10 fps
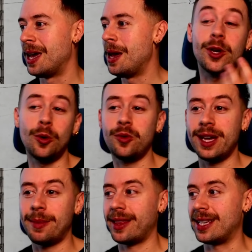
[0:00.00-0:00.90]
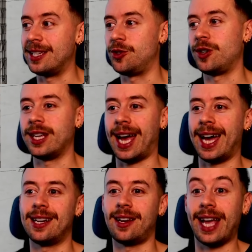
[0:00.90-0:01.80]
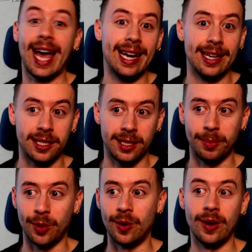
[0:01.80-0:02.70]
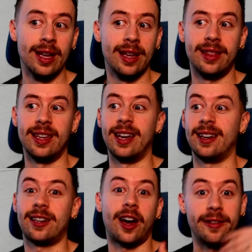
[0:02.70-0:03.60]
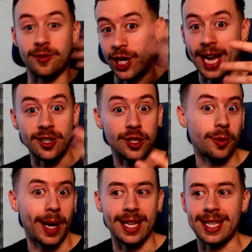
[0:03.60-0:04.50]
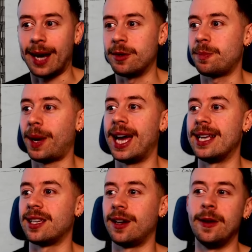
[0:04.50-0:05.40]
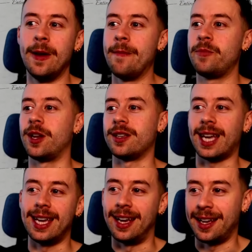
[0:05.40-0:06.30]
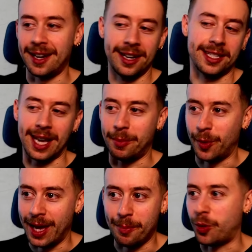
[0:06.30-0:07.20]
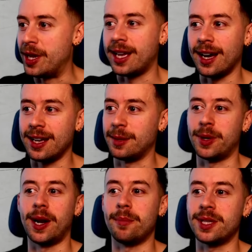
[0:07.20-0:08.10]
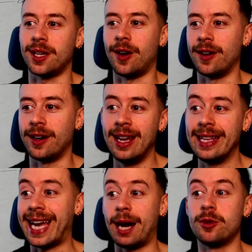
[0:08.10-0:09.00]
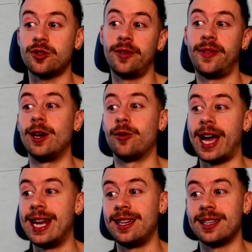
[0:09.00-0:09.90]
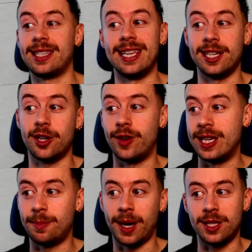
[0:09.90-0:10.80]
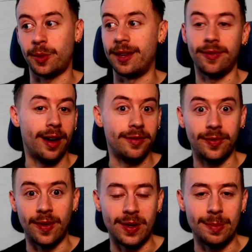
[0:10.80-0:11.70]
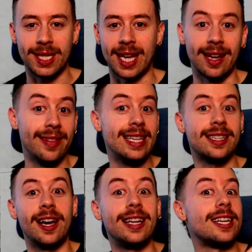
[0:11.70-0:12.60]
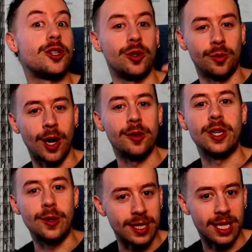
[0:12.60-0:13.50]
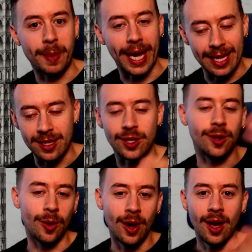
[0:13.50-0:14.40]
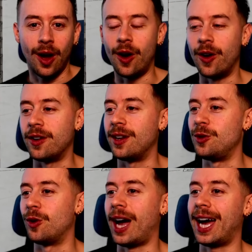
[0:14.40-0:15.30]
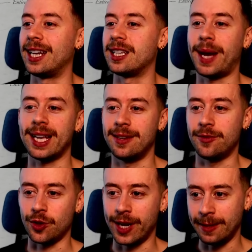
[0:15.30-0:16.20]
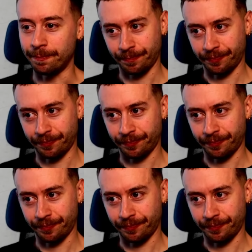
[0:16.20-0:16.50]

But the cool thing about this is you can add like Atlas support that kind of changes the way that towers play. So, you know, say an example here, precursor panopticon, towers reveal radius is increased by 25 to 50%. And these are additional nodes that you can spec into on your Atlas passive tree.